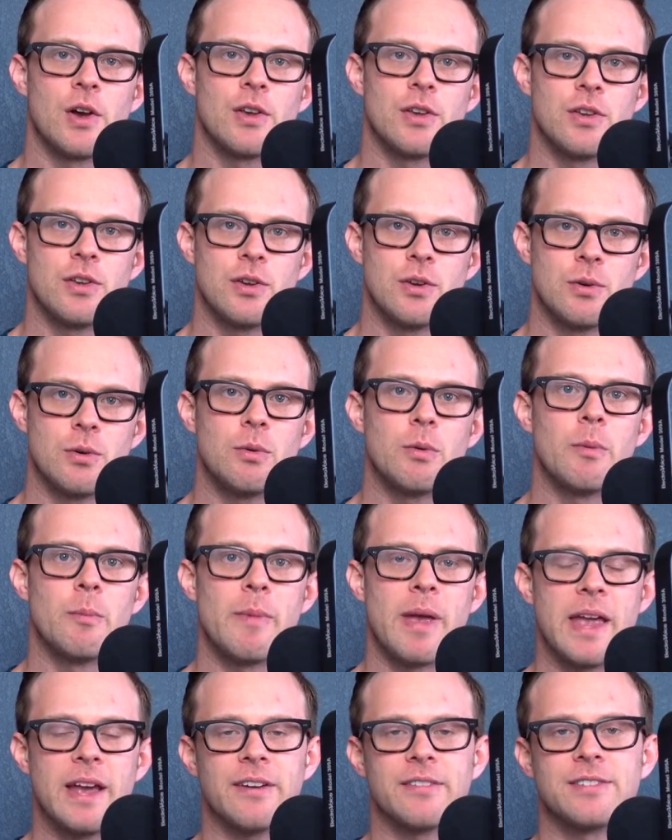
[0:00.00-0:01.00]
you
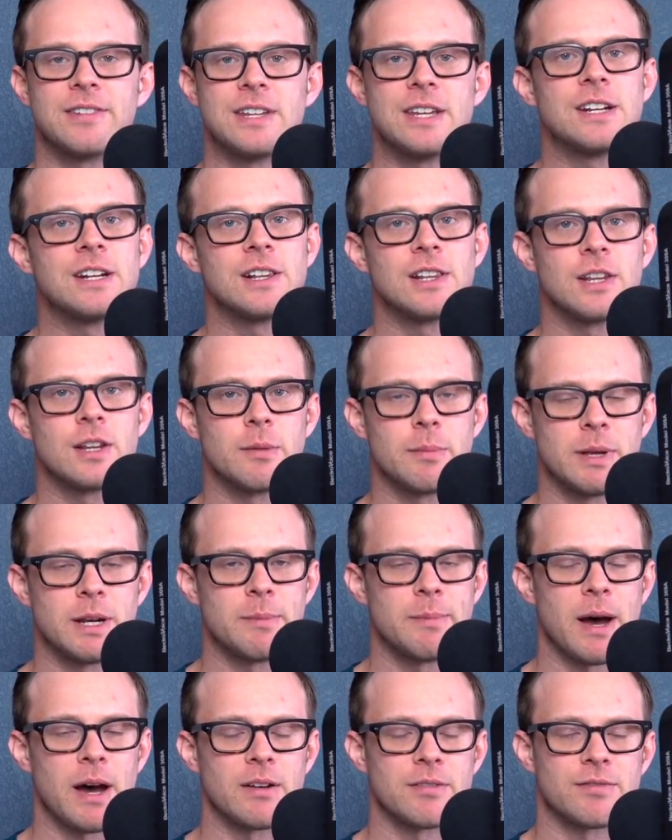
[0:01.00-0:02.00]
may have seen a little bit
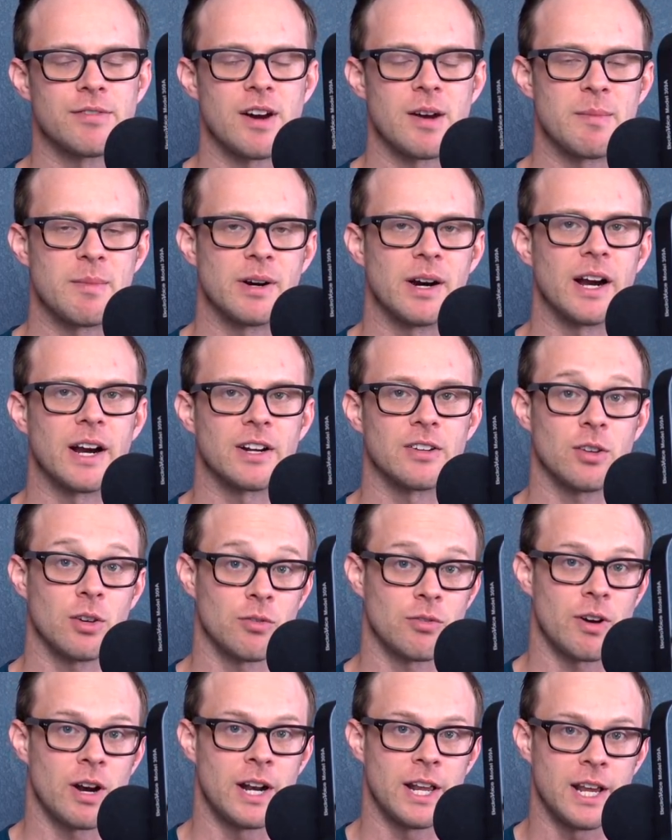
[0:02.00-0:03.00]
about Framer X
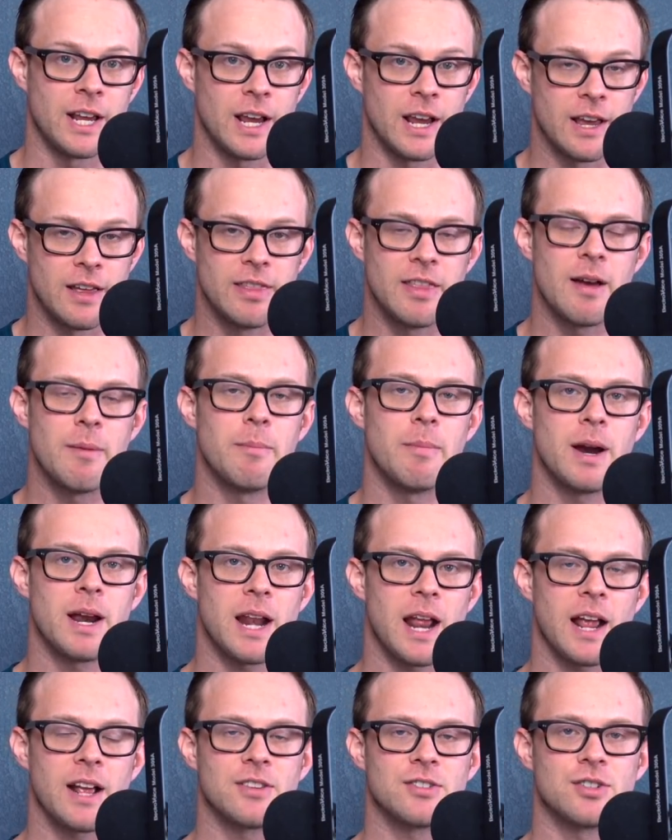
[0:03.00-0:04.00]
already, and that might
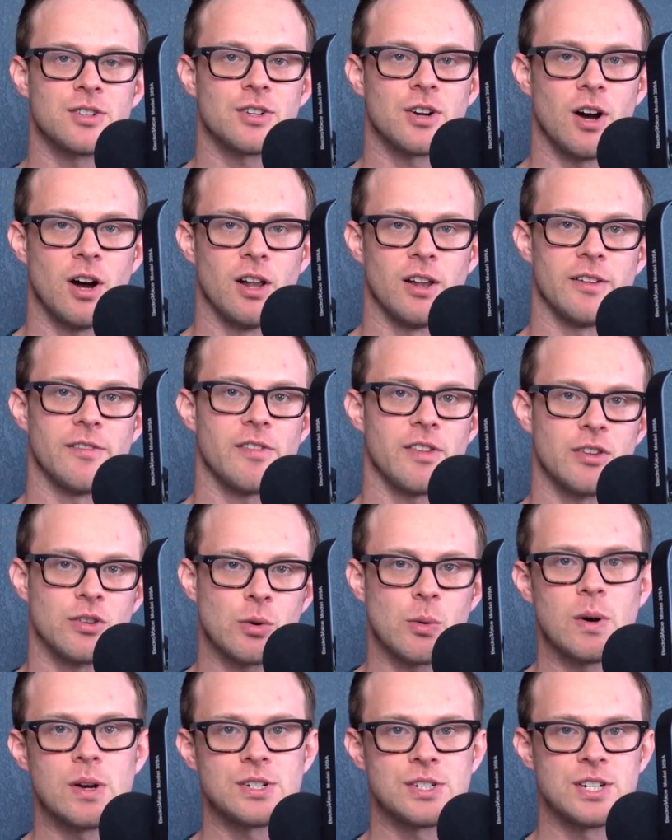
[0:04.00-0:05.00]
answer all of these
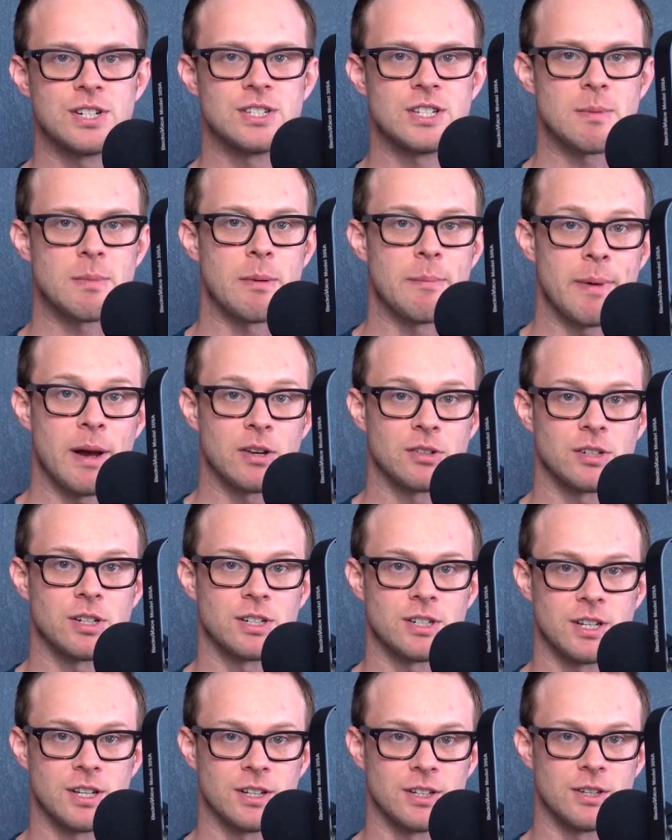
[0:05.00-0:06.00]
questions I'm about to
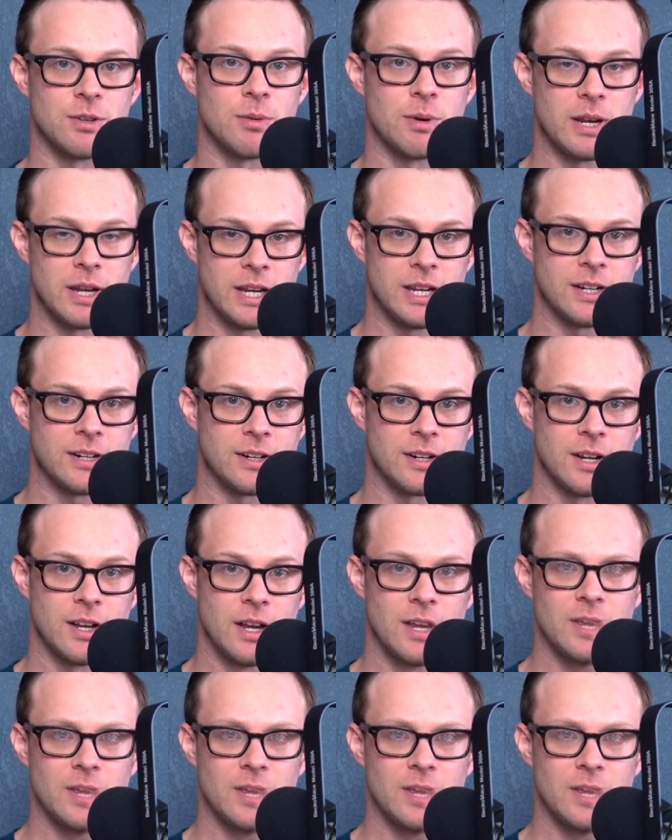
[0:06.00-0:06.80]
tell you here.